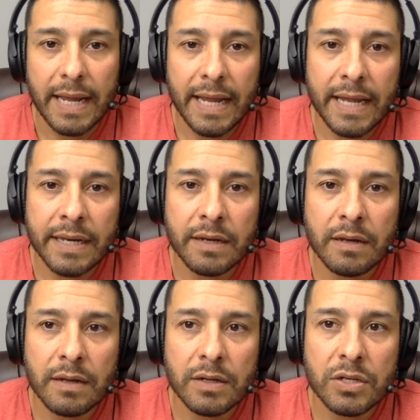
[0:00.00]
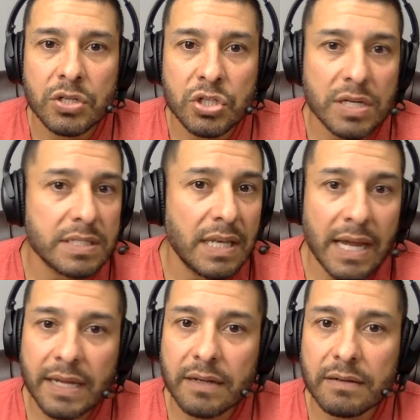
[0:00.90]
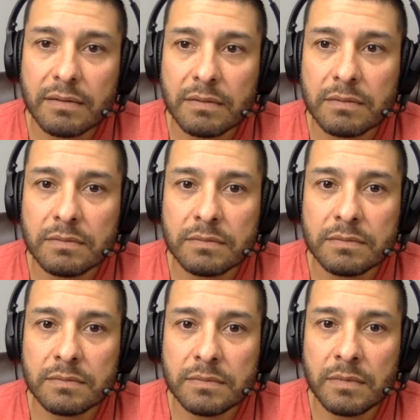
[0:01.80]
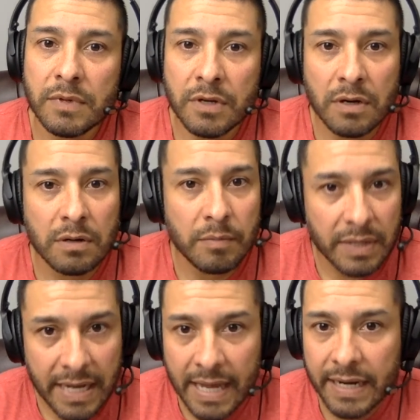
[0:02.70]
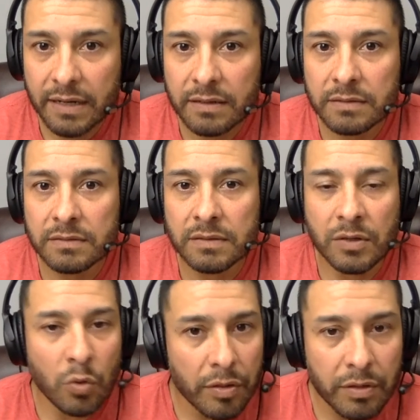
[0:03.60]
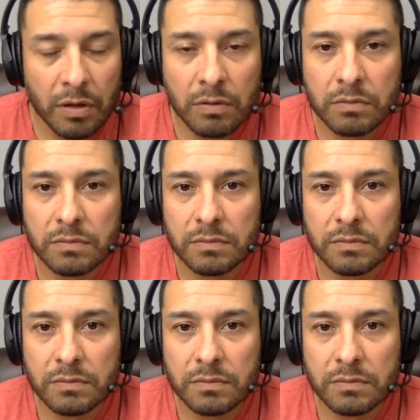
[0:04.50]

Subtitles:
And just like your mechanic, an ortho,